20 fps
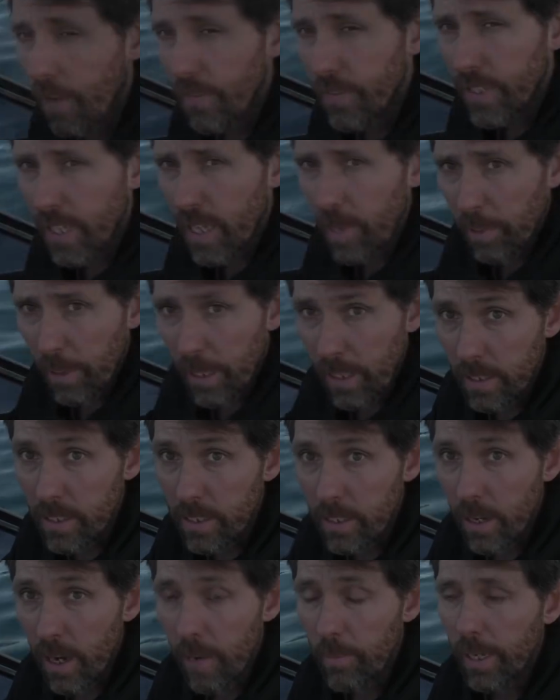I've set up an
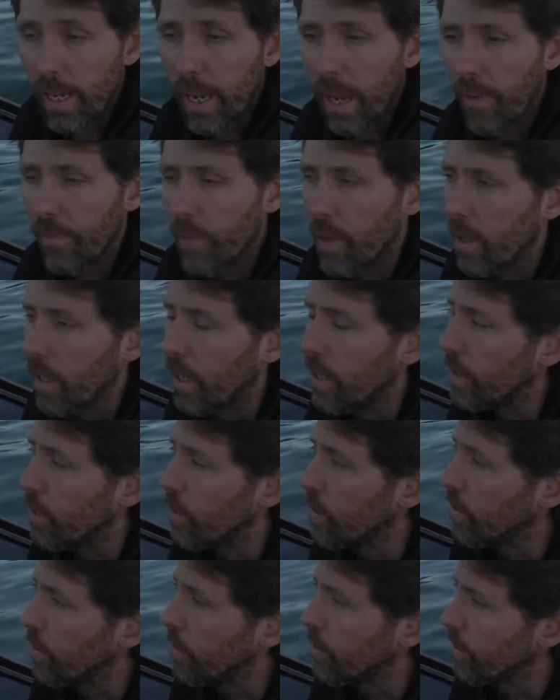Instagram account that I'm going to
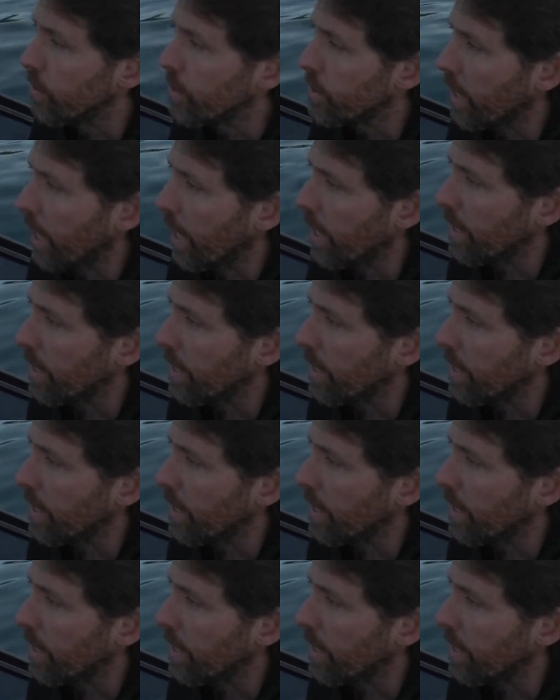use